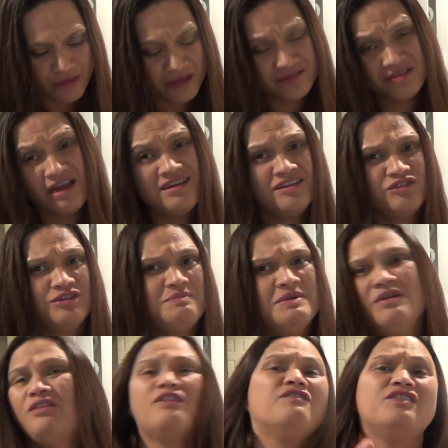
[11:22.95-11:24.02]
it's kind of
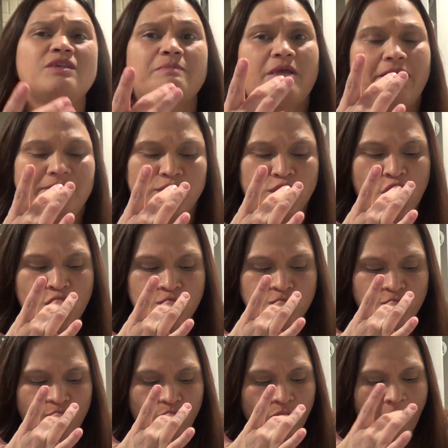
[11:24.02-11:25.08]
dripping all over the place.
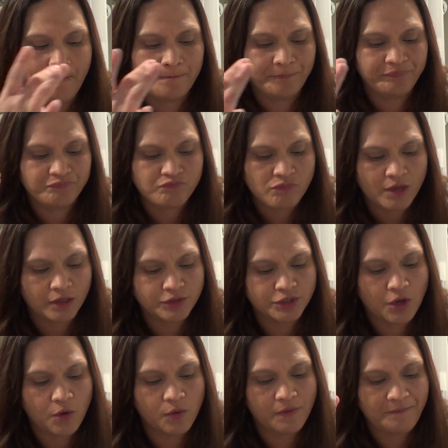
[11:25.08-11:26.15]

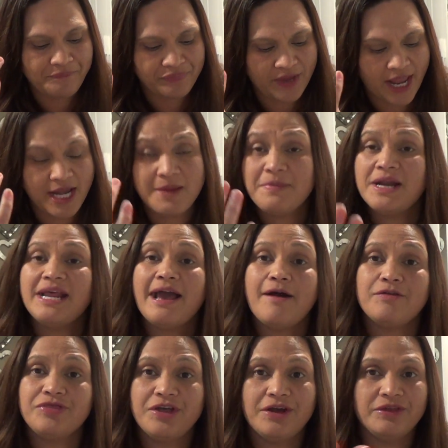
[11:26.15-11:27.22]
So anybody
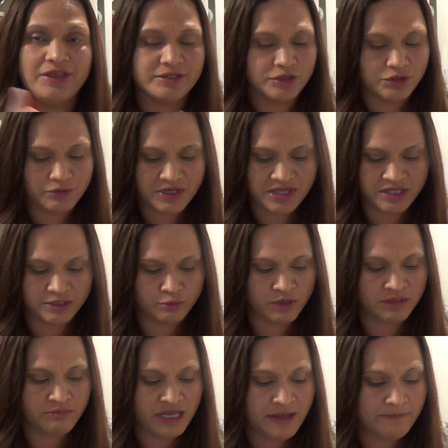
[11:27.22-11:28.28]
out there that's doing this
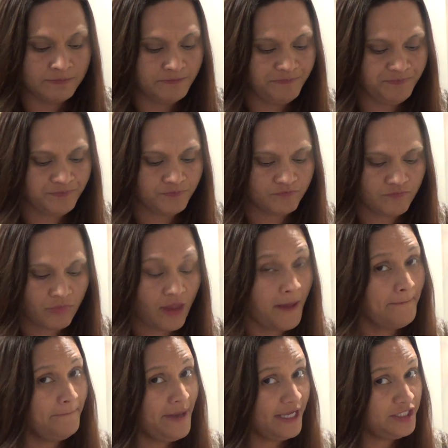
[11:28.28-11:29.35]
with me,
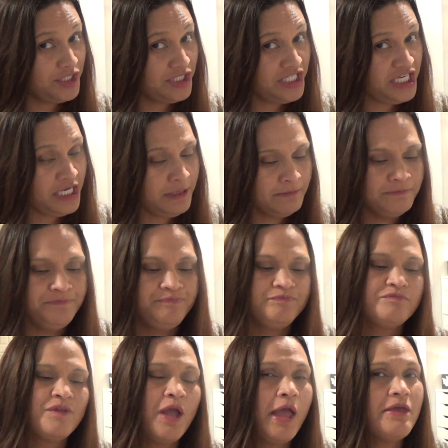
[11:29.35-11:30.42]
bestie,
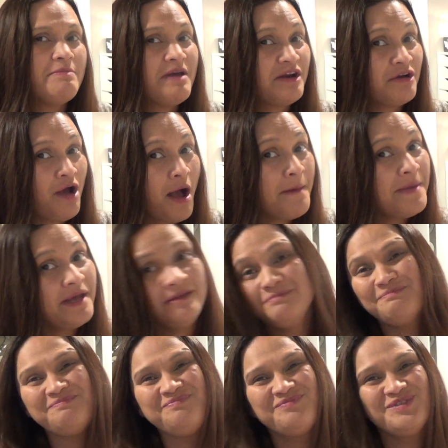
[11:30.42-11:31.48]
you better comment.
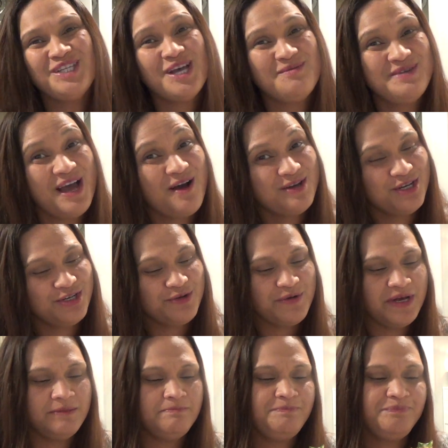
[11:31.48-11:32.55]
Tell me how you're
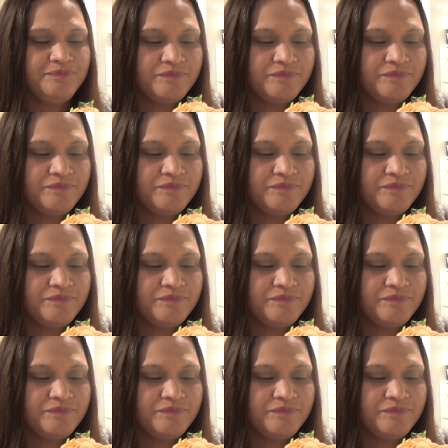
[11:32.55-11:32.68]
doing.